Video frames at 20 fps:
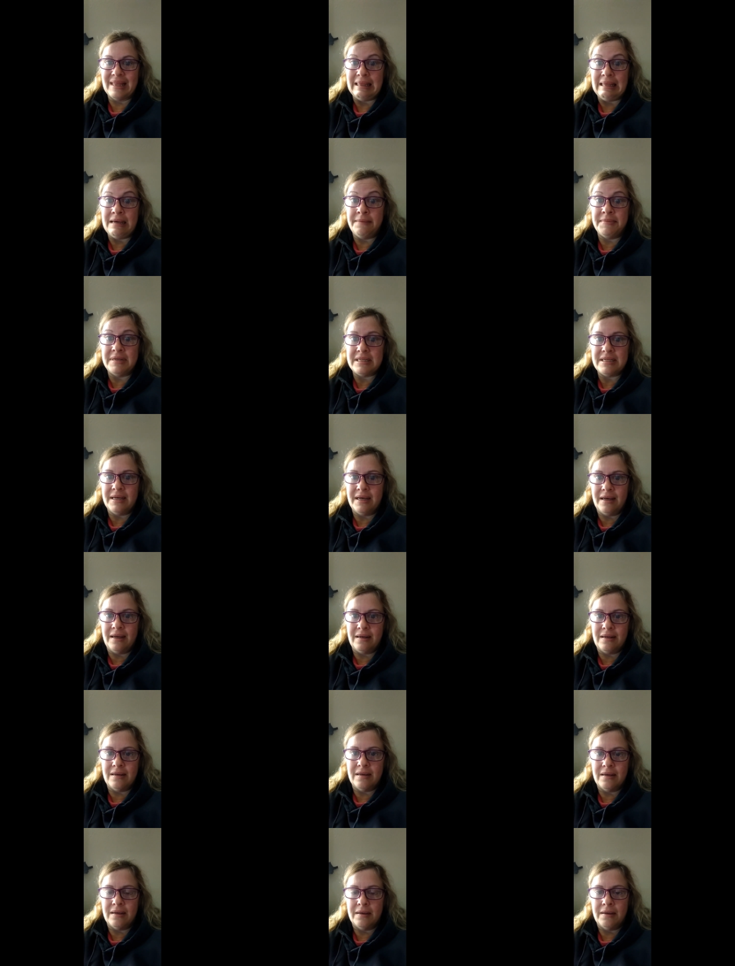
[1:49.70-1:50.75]

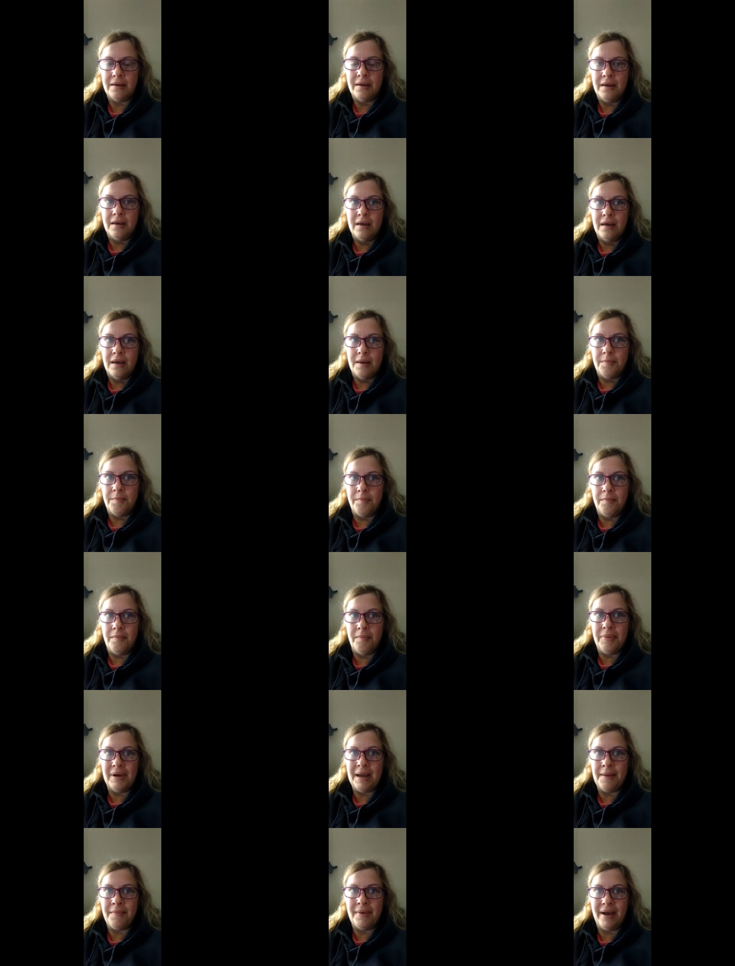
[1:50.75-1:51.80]
limited
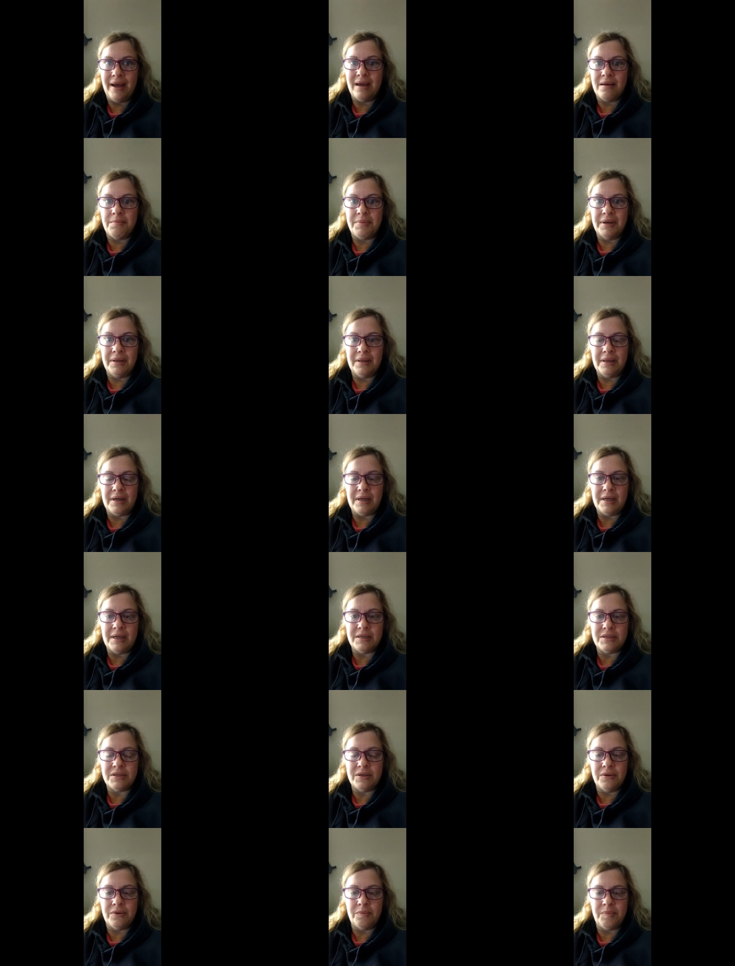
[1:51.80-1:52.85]
by my ability
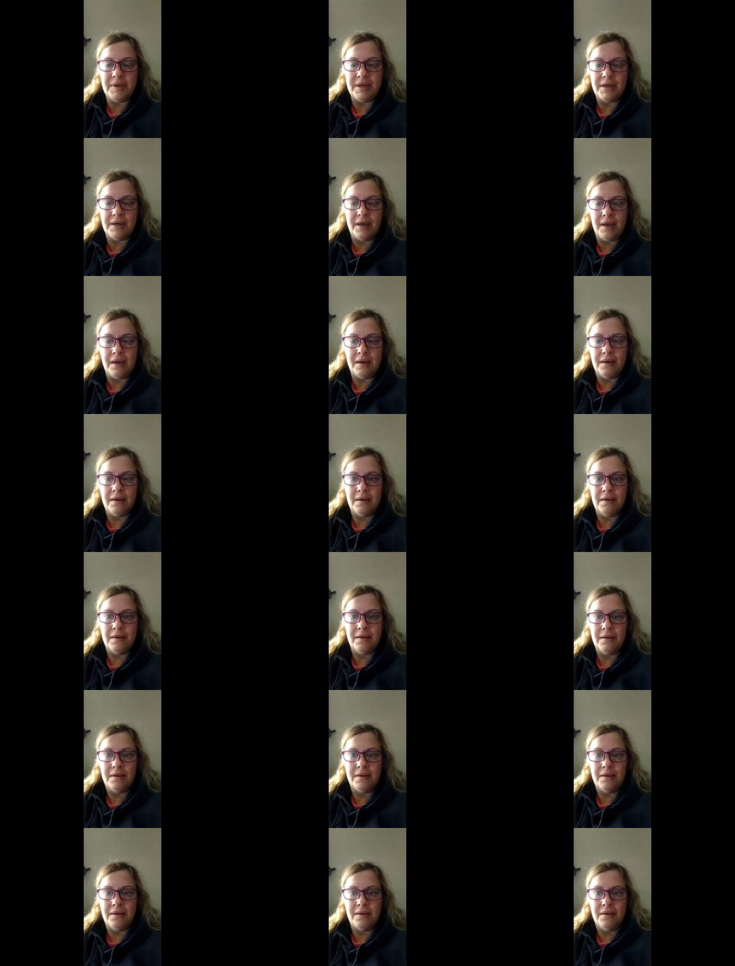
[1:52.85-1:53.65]
to be